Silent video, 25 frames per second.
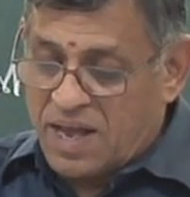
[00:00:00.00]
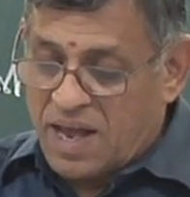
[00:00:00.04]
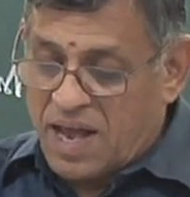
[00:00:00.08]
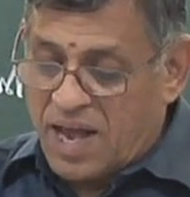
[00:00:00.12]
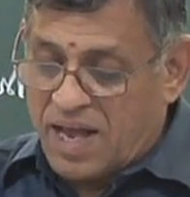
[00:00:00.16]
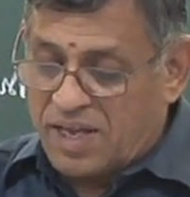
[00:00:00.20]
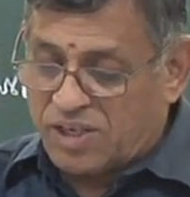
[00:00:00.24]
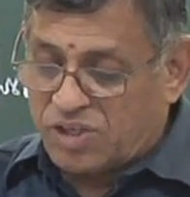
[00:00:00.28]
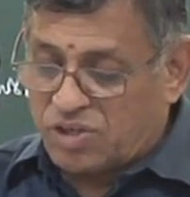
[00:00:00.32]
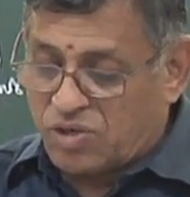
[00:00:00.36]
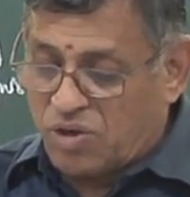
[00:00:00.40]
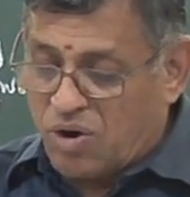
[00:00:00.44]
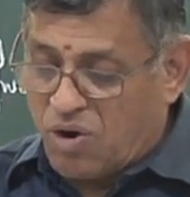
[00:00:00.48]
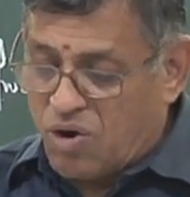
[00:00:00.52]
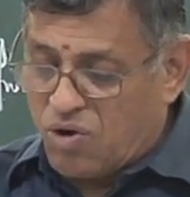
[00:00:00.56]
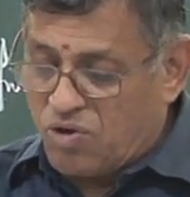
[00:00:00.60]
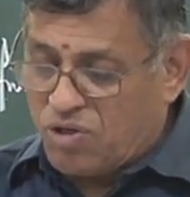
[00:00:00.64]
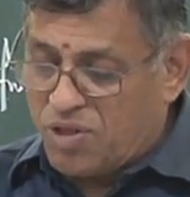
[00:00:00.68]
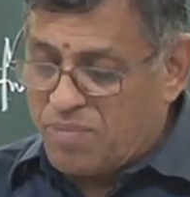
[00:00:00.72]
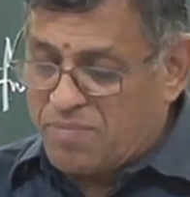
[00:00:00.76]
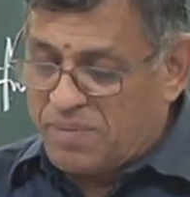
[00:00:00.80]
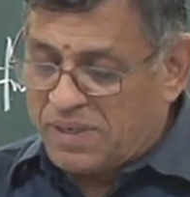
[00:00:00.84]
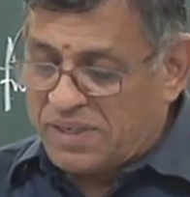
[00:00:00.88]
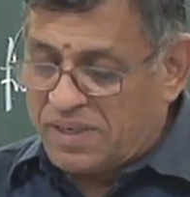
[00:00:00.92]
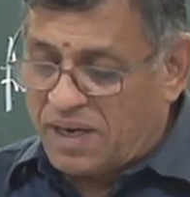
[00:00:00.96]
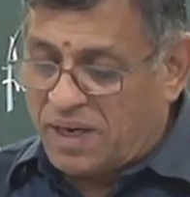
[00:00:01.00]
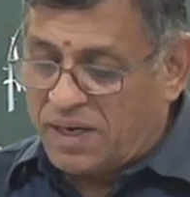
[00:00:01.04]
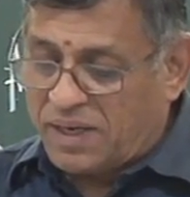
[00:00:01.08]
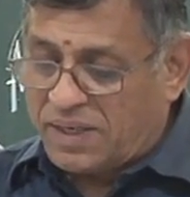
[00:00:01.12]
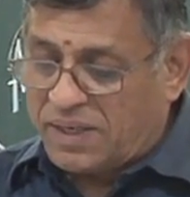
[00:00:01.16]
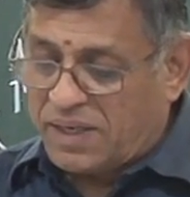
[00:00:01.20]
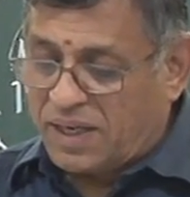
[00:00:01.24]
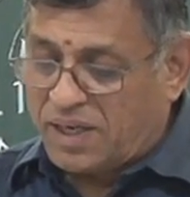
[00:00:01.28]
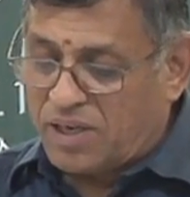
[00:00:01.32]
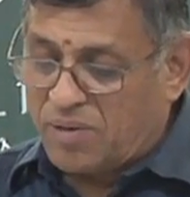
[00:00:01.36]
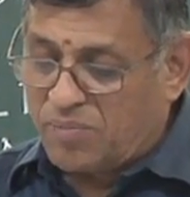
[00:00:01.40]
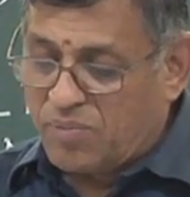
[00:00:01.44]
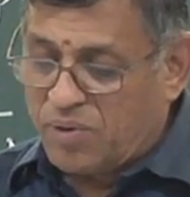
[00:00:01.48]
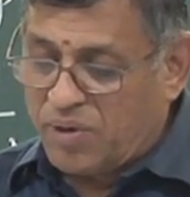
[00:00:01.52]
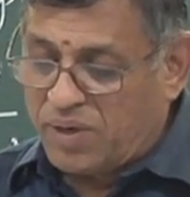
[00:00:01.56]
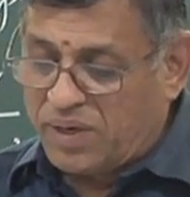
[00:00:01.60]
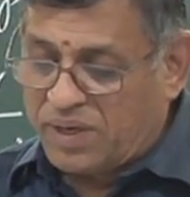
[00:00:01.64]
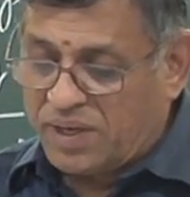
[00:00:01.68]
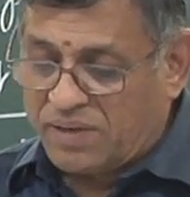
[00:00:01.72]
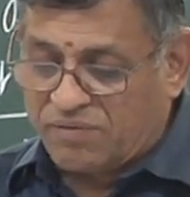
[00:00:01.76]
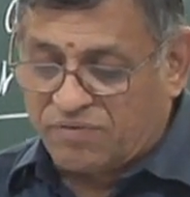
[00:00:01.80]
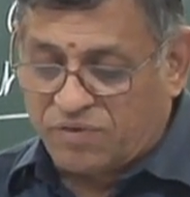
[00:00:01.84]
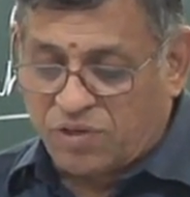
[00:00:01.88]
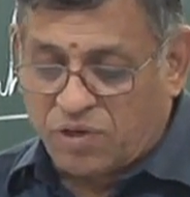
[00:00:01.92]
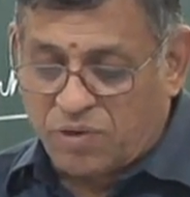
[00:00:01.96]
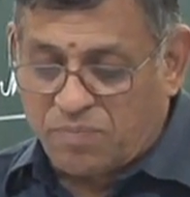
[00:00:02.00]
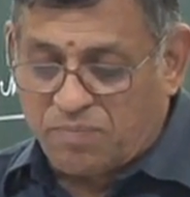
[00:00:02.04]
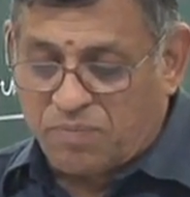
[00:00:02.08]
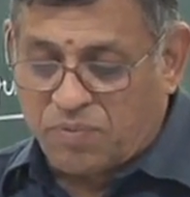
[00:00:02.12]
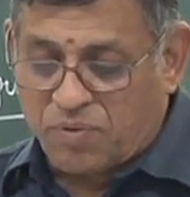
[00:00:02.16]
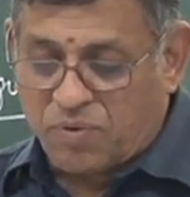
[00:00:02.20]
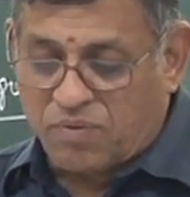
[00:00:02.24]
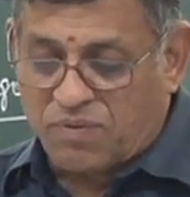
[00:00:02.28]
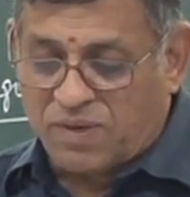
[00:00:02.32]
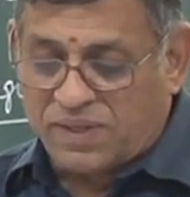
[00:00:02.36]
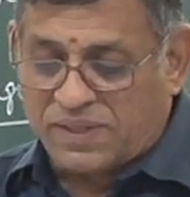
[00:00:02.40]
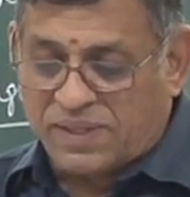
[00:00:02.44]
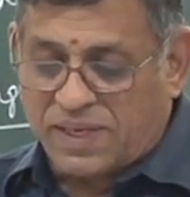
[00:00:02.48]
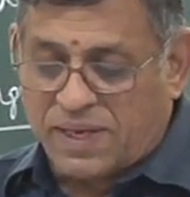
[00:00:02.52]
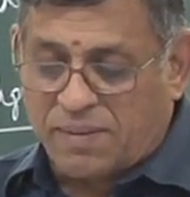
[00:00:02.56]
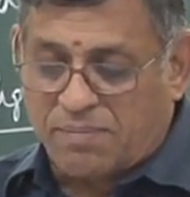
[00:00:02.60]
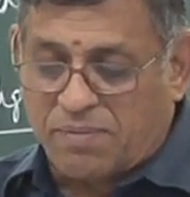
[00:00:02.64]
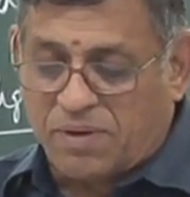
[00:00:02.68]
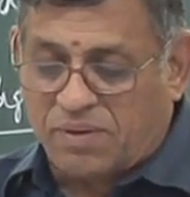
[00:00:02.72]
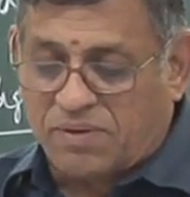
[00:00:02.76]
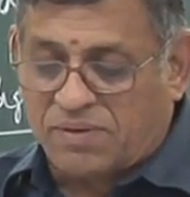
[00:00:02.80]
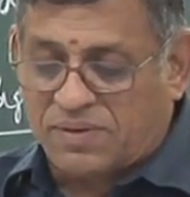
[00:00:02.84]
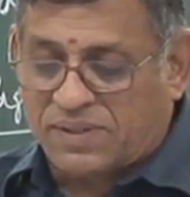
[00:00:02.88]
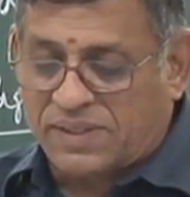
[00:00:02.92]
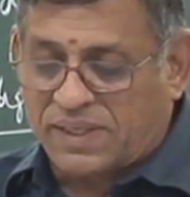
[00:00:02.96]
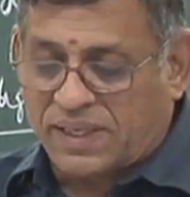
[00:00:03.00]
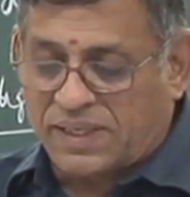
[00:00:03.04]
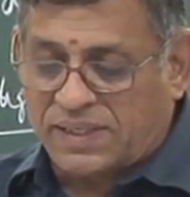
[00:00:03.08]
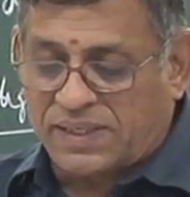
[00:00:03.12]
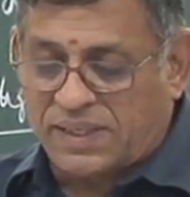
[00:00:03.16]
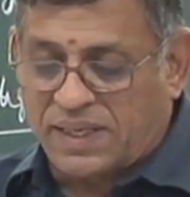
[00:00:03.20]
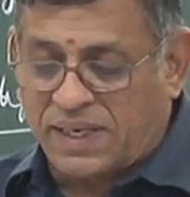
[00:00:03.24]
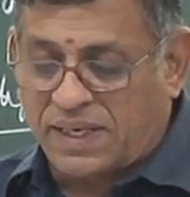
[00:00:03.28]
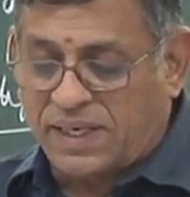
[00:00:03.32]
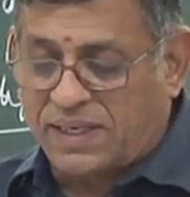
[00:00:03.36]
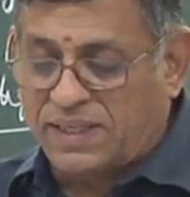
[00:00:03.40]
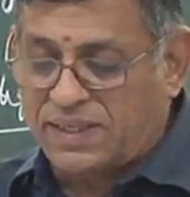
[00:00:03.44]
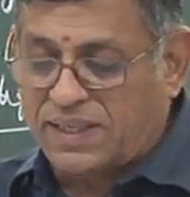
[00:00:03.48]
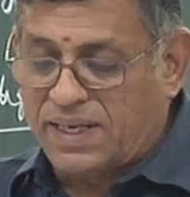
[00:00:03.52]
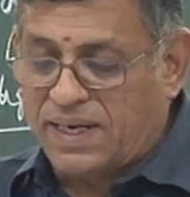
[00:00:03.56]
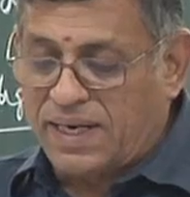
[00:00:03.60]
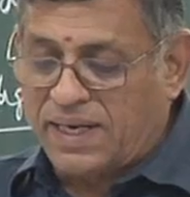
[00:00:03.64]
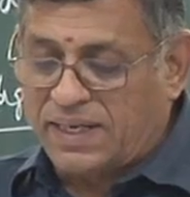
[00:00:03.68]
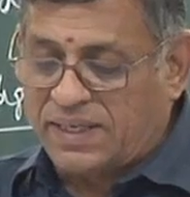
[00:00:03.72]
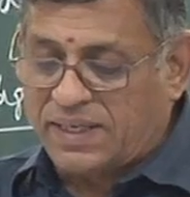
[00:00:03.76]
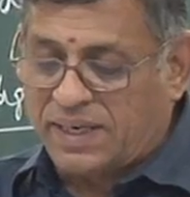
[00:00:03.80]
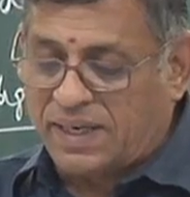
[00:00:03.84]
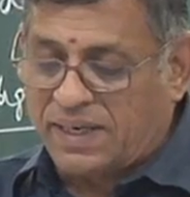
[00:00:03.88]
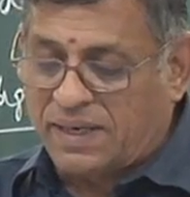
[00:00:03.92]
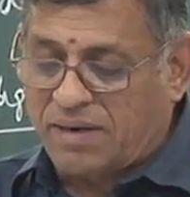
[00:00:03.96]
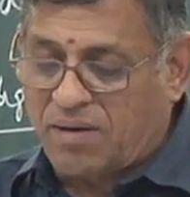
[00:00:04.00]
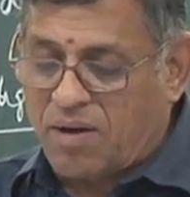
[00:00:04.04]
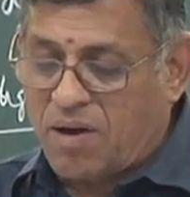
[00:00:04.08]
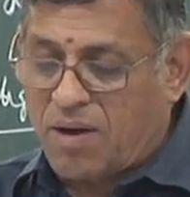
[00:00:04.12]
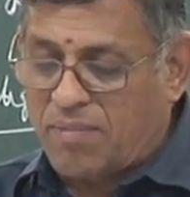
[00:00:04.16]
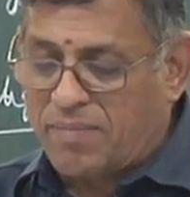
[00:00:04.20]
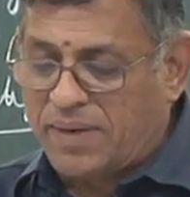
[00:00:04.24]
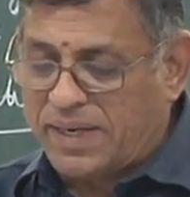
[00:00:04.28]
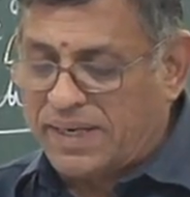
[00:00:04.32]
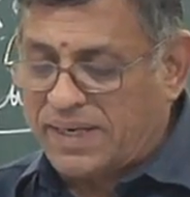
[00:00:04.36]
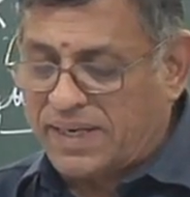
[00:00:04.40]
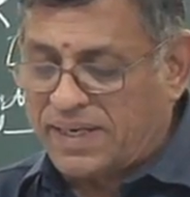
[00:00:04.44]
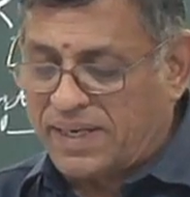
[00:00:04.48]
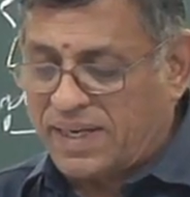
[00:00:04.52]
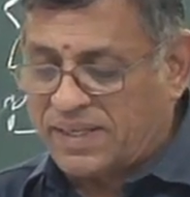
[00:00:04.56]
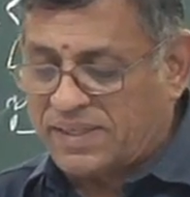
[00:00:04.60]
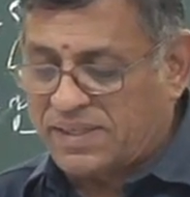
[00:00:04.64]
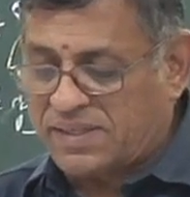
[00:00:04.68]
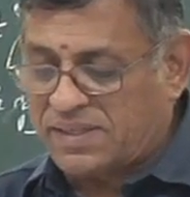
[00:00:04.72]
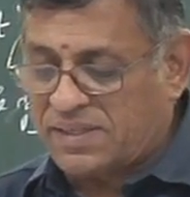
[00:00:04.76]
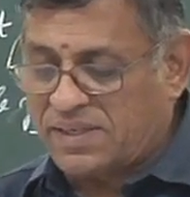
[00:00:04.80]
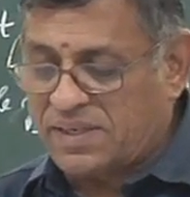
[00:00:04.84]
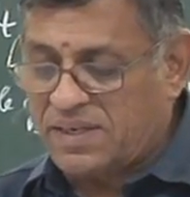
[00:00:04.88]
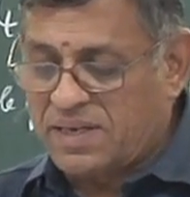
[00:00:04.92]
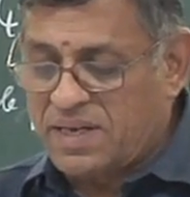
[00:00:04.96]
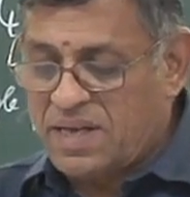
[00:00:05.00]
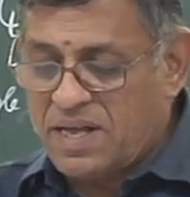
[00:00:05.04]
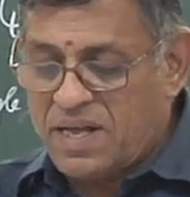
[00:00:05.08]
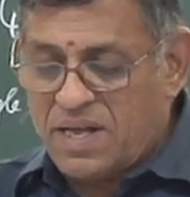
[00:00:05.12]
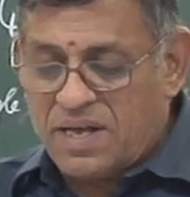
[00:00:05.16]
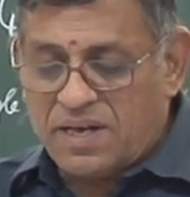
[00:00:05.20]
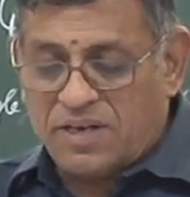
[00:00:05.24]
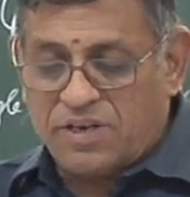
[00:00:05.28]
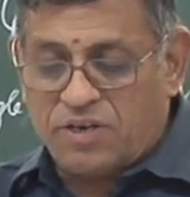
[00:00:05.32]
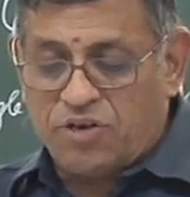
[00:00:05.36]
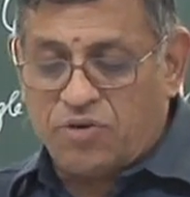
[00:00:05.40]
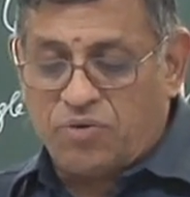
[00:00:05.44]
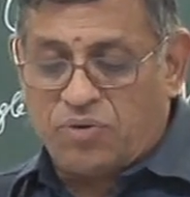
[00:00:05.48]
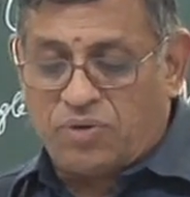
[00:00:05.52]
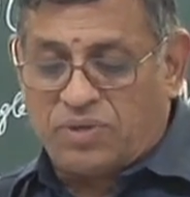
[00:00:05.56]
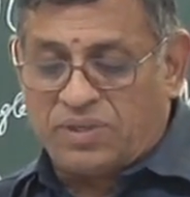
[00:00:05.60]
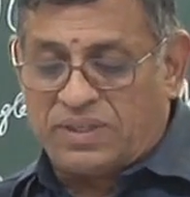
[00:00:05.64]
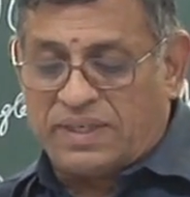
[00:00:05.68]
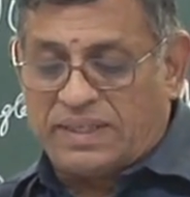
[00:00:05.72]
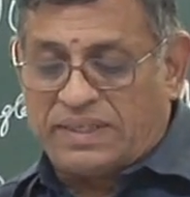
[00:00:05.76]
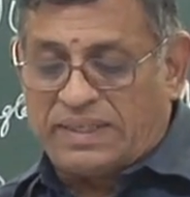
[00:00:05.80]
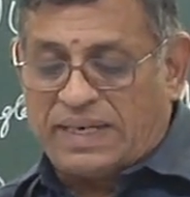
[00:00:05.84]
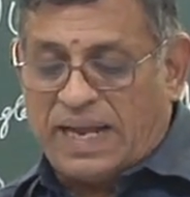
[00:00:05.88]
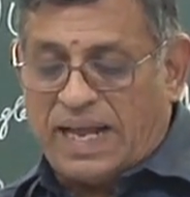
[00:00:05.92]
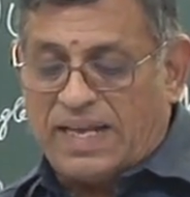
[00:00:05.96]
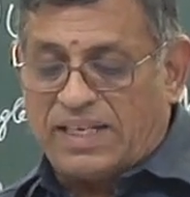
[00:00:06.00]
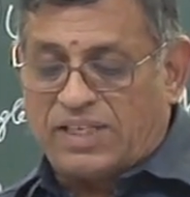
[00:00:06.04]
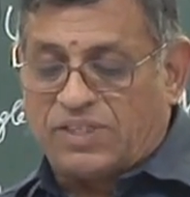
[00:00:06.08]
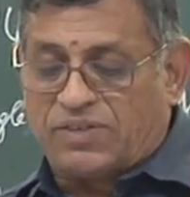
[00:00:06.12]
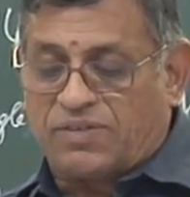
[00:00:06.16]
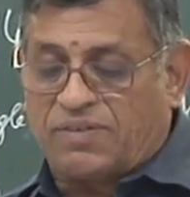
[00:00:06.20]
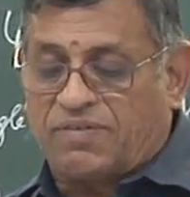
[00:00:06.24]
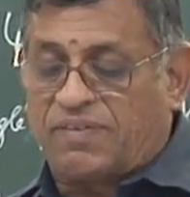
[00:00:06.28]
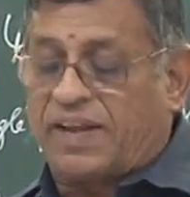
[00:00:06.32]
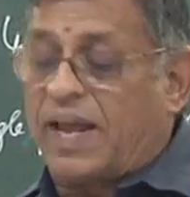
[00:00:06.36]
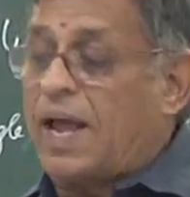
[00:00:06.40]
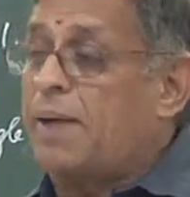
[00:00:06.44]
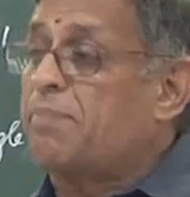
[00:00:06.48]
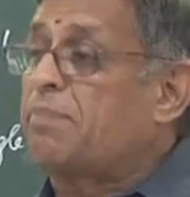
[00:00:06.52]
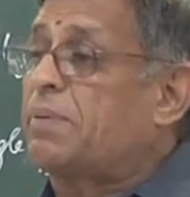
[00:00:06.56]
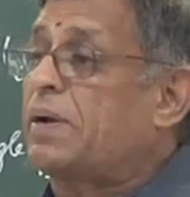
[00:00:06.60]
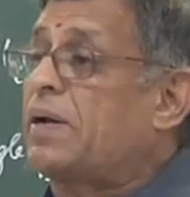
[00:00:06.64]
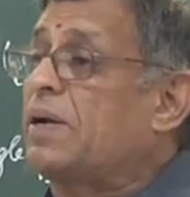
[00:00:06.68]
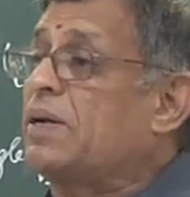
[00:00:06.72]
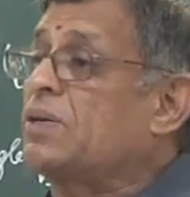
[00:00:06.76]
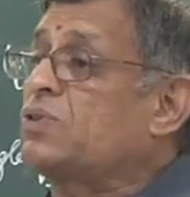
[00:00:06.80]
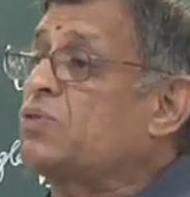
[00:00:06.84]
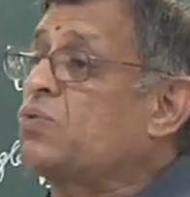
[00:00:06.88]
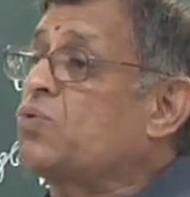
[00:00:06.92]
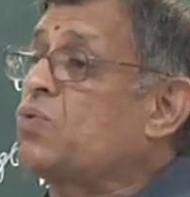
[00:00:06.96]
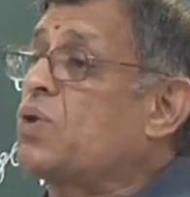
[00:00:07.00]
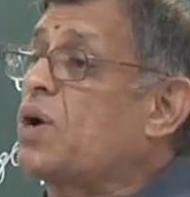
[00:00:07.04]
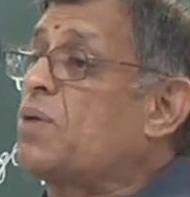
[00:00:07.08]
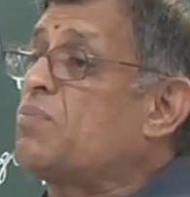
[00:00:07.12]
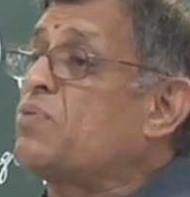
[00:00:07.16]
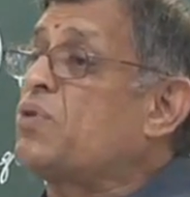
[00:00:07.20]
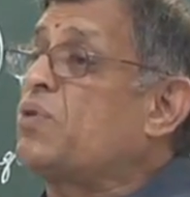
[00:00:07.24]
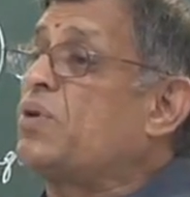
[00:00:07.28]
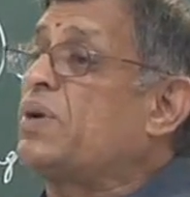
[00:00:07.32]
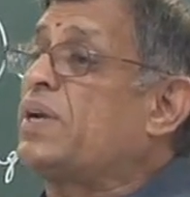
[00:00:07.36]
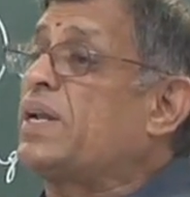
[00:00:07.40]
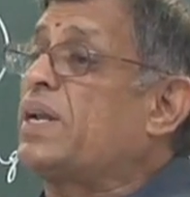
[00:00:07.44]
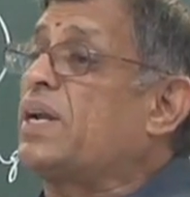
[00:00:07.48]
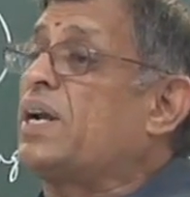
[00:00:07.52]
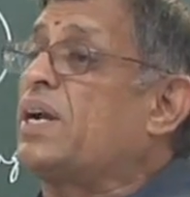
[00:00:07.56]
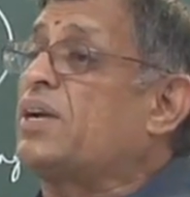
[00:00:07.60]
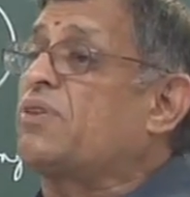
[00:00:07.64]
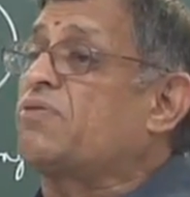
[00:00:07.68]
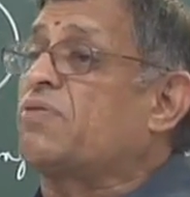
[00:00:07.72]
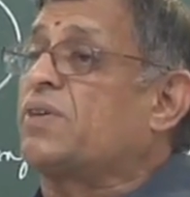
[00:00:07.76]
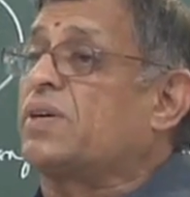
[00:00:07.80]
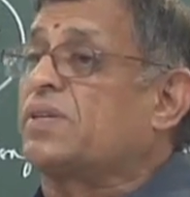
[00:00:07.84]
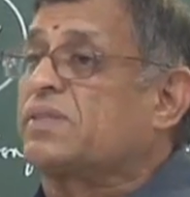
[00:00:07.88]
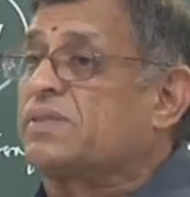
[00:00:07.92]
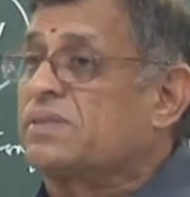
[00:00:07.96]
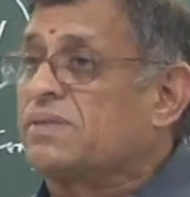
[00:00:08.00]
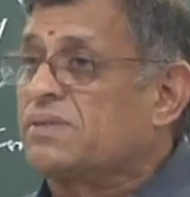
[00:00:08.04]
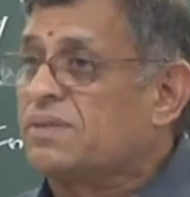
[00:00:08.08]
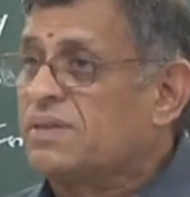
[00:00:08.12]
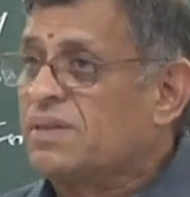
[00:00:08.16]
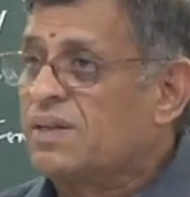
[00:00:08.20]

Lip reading: as to how the majority community of Tirupur was able to succeed in the knitted garment industry due to the transfer of capital through community networks.